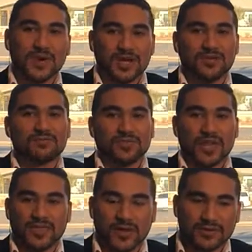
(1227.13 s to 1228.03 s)
but
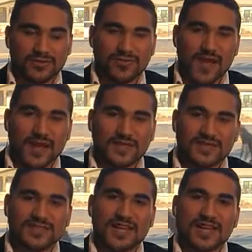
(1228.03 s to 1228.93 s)
the fact
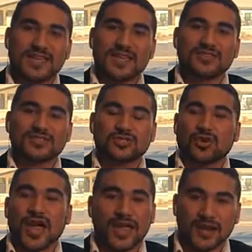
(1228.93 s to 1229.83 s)
is that he just
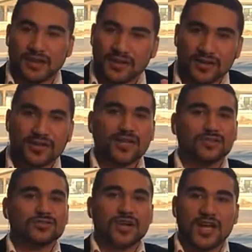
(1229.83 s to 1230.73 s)
tried
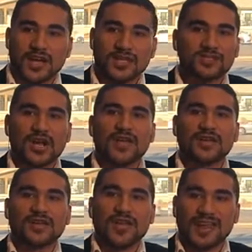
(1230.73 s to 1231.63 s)
and tried and tried,